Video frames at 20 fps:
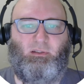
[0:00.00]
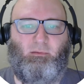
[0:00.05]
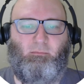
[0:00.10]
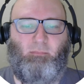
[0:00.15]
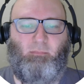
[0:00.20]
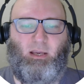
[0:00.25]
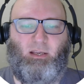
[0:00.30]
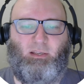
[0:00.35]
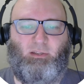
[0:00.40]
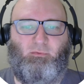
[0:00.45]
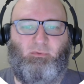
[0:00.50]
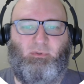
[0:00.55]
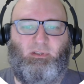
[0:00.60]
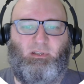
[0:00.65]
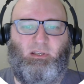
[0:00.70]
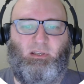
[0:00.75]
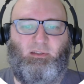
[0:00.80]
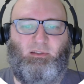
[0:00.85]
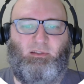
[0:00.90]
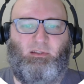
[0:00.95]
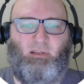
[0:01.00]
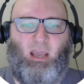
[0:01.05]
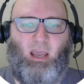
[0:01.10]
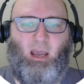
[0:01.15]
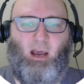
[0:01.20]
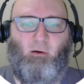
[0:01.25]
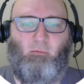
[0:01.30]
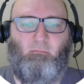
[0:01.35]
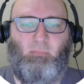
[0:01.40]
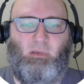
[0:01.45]
max resist,
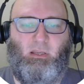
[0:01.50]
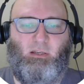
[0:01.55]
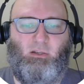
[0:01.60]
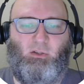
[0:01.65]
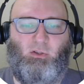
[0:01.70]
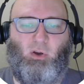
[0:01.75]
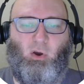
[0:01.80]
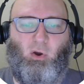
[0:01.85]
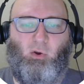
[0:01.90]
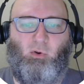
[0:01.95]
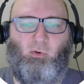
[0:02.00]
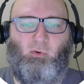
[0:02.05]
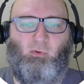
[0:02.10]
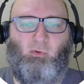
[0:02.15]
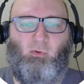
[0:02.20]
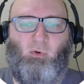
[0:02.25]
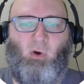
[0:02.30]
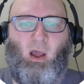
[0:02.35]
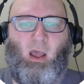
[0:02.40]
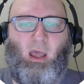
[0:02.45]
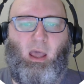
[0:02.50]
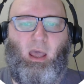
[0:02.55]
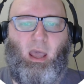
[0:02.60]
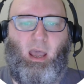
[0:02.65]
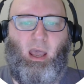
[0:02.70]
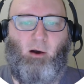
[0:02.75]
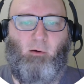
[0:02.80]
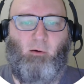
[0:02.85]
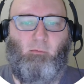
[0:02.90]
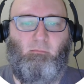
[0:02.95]
our min total,
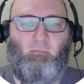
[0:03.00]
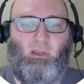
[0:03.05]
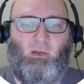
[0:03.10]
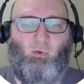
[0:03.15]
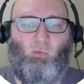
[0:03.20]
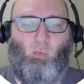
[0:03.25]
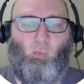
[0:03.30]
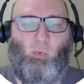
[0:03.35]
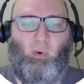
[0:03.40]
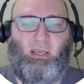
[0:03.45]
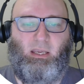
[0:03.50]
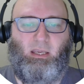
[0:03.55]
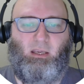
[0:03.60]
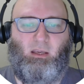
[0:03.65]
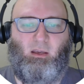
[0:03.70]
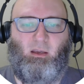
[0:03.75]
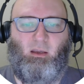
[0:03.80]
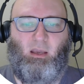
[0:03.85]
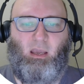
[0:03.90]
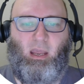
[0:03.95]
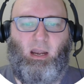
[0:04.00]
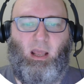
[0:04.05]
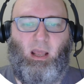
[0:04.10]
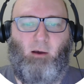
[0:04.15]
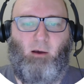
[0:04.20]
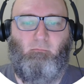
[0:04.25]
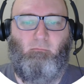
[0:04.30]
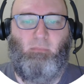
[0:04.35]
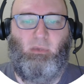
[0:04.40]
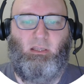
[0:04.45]
our min weak, and
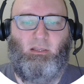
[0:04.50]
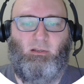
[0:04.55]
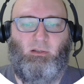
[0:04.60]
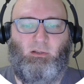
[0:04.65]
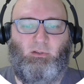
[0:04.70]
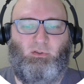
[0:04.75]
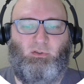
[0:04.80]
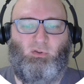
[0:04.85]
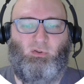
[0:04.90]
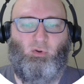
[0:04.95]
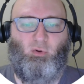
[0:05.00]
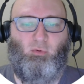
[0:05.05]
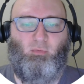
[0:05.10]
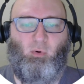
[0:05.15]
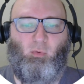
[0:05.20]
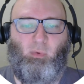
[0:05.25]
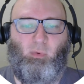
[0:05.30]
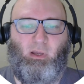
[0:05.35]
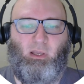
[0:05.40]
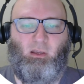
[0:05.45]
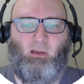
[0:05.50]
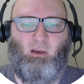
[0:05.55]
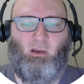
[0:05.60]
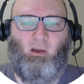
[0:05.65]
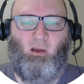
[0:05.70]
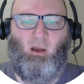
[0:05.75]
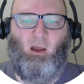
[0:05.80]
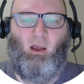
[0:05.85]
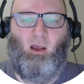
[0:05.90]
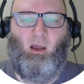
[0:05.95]
our min super weak.
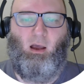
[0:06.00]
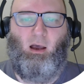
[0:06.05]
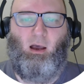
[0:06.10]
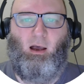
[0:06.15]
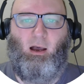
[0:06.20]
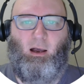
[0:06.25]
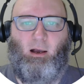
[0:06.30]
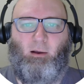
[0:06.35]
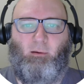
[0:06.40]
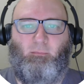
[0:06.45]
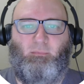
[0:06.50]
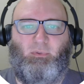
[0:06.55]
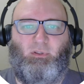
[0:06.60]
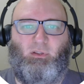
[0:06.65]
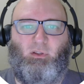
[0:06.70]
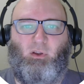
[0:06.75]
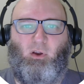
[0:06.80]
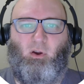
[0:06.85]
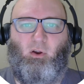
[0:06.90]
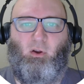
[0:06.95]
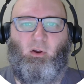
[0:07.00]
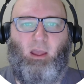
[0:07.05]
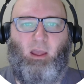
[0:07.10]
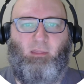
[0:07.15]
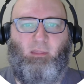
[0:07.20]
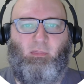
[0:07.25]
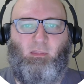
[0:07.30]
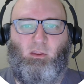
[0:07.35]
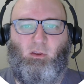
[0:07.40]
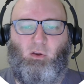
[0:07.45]

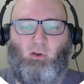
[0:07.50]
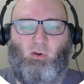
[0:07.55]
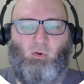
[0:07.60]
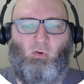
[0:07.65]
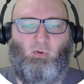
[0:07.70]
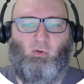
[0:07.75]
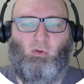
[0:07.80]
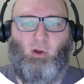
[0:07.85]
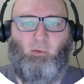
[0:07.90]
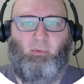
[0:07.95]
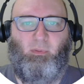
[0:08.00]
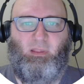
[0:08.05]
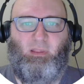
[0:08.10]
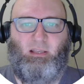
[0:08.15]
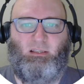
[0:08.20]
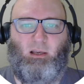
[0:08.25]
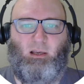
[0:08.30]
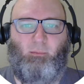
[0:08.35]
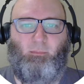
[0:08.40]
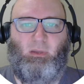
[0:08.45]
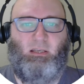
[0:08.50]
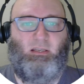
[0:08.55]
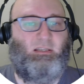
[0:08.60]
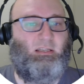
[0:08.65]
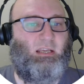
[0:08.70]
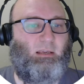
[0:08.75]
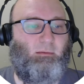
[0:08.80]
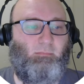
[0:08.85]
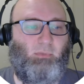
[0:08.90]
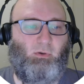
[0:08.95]
And you can all open these up in
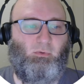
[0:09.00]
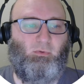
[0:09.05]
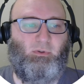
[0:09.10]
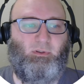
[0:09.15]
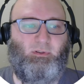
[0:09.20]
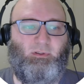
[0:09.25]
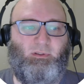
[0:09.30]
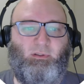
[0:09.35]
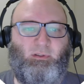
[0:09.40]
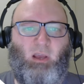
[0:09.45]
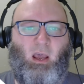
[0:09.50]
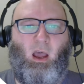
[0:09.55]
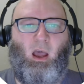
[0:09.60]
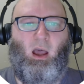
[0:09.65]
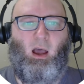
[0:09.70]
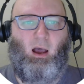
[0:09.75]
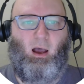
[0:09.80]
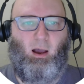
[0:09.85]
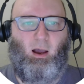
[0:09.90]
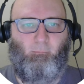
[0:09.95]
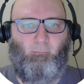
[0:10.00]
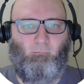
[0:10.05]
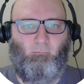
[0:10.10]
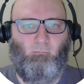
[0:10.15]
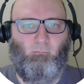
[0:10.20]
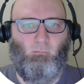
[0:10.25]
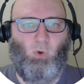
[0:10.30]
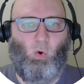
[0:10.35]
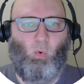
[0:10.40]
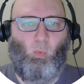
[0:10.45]
team builders.
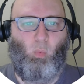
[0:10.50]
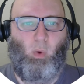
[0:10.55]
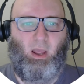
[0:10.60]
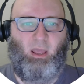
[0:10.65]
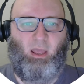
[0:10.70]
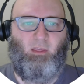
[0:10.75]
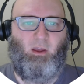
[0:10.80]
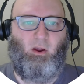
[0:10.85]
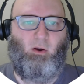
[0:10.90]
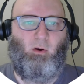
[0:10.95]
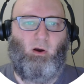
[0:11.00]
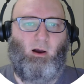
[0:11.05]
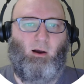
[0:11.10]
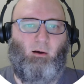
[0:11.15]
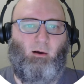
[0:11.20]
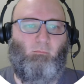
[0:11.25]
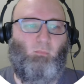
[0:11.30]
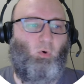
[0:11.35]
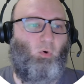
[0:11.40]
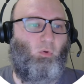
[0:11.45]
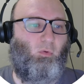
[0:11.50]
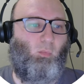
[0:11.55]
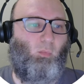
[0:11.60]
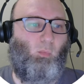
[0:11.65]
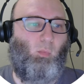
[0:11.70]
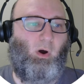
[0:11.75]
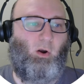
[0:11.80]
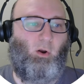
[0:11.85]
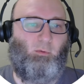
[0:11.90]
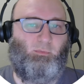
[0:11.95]
Where there are more than
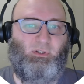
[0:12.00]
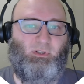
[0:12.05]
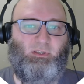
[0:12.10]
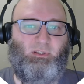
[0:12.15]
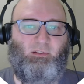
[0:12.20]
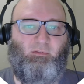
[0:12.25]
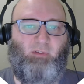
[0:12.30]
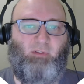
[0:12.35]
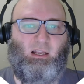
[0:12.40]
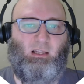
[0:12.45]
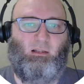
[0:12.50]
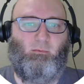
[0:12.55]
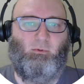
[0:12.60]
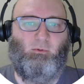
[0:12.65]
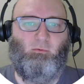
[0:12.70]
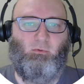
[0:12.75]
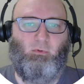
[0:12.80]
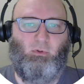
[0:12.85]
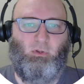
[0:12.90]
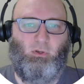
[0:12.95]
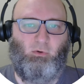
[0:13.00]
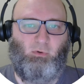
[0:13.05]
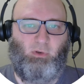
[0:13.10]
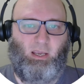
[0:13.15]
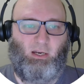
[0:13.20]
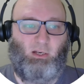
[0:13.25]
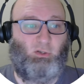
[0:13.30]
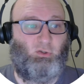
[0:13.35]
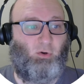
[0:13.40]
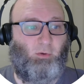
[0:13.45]
1 options available, you'll
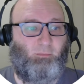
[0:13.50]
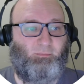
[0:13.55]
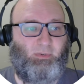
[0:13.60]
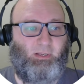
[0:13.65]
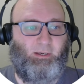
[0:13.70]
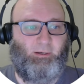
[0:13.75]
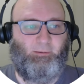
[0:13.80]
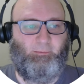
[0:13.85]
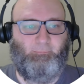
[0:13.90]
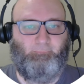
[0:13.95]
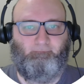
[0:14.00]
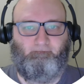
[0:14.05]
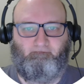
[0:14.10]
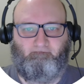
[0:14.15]
get a drop down.